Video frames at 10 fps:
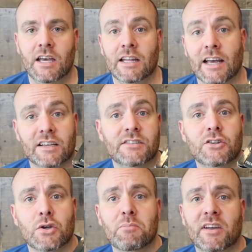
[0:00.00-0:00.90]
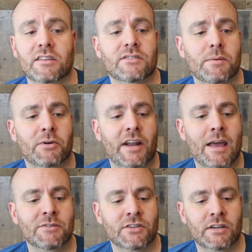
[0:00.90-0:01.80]
And like I said, you can pick these up on
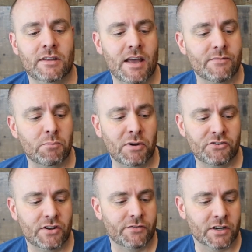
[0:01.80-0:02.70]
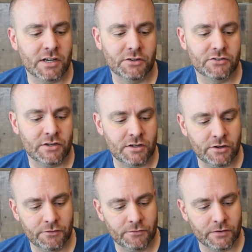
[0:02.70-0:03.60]
Amazon. They have a bunch of different colors in
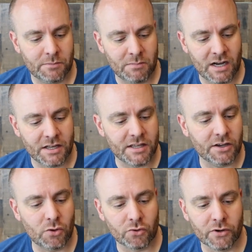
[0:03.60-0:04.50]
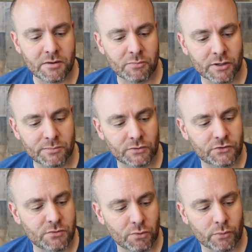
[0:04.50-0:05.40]
here from uh, yellow, green, purple,
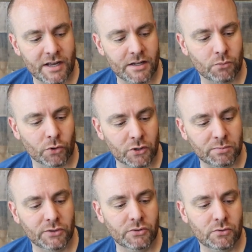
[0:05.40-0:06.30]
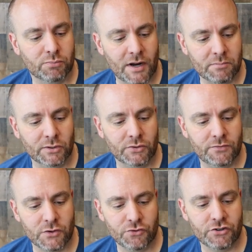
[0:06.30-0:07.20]
super red, royal blue, bright blue,
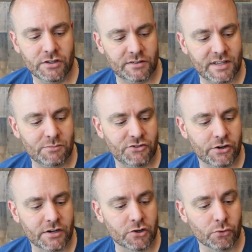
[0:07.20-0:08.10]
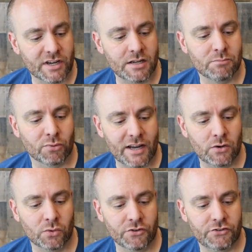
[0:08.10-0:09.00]
fuchsia, deep cherry, green, bright
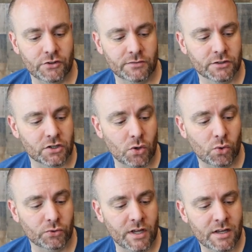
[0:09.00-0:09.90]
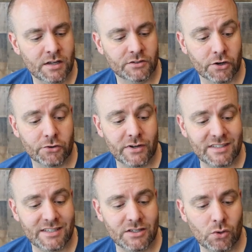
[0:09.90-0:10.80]
orange, silver, gold, dark
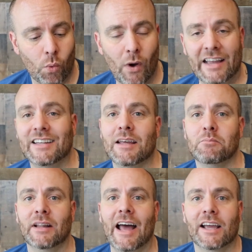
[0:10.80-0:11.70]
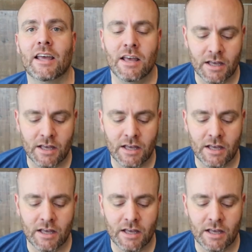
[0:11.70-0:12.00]
green, teal, white, and black.